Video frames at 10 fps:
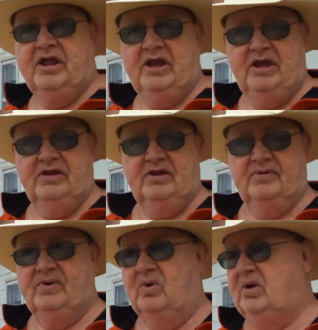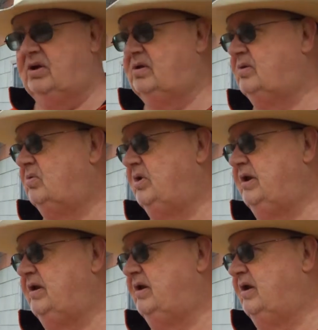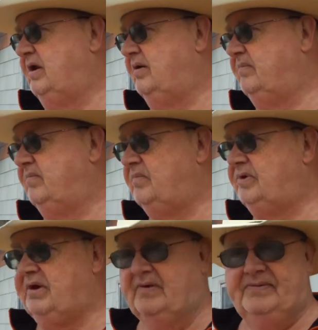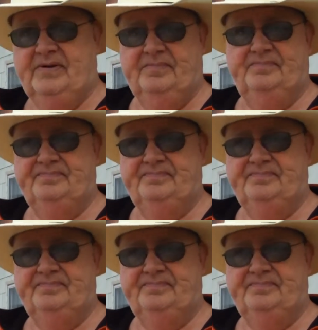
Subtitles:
it into the soil when he tills it.